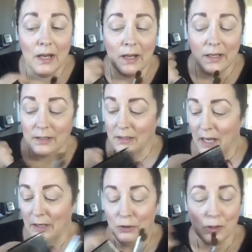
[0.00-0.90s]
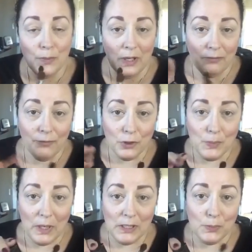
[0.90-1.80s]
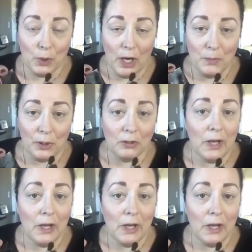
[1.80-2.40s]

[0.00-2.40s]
and I used my first base primer,